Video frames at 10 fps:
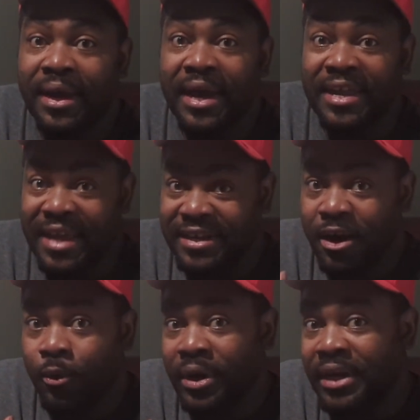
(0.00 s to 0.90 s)
and that's how
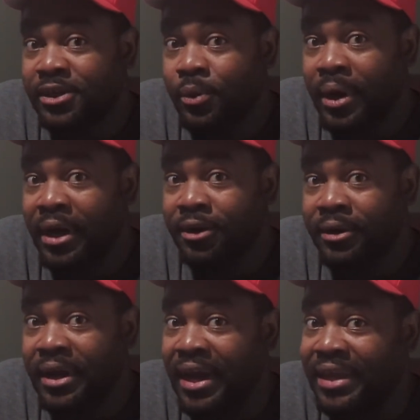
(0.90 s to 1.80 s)
we get to
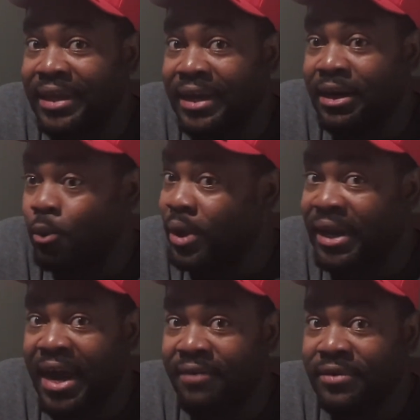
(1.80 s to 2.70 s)
100, and then we can
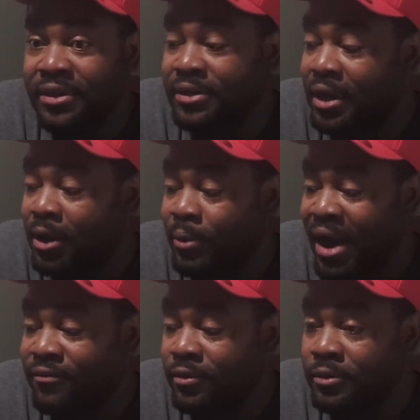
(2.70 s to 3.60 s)
have this
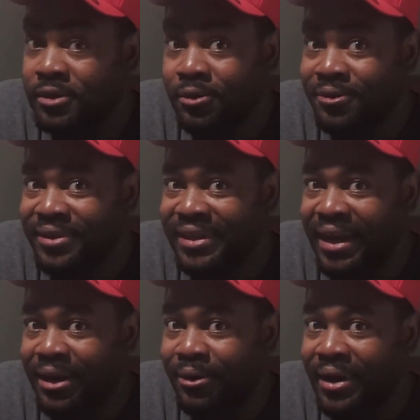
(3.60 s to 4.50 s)
raffle sooner than later.